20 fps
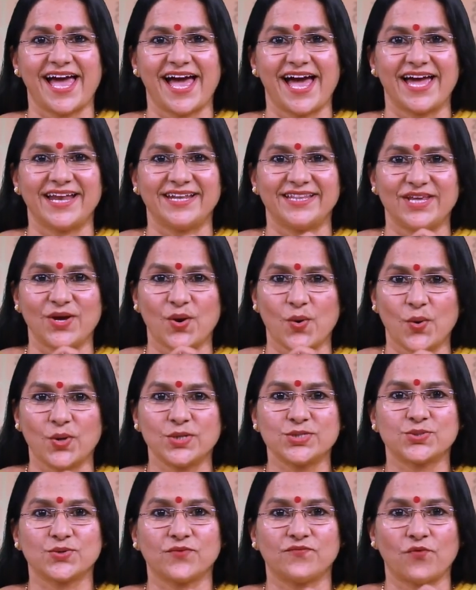And they
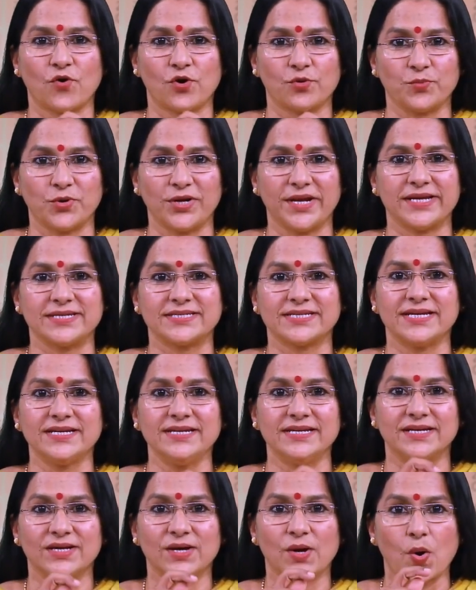also
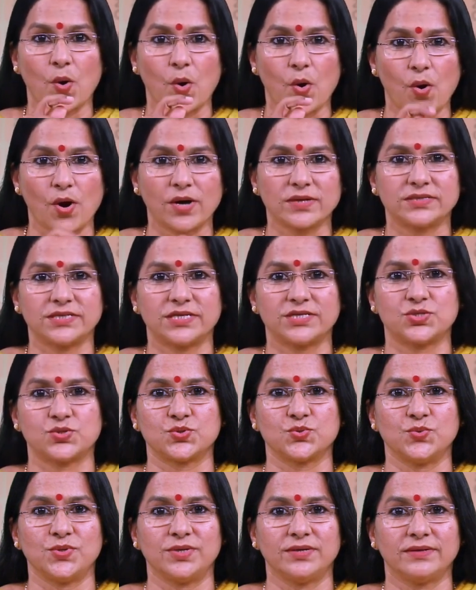formulated octet
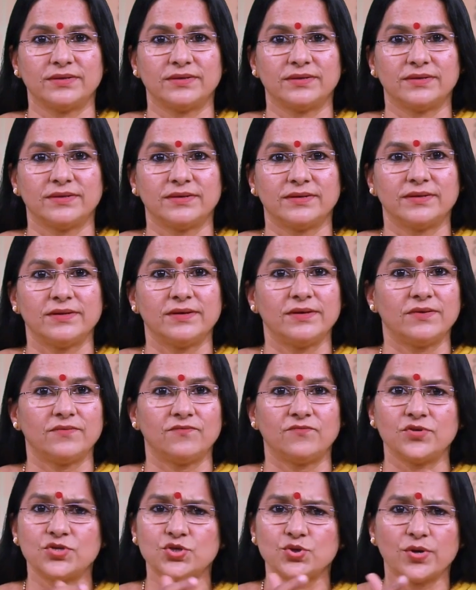rule,
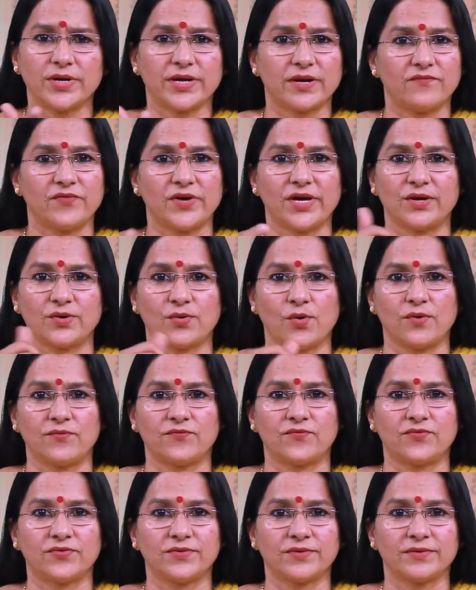which you are aware of.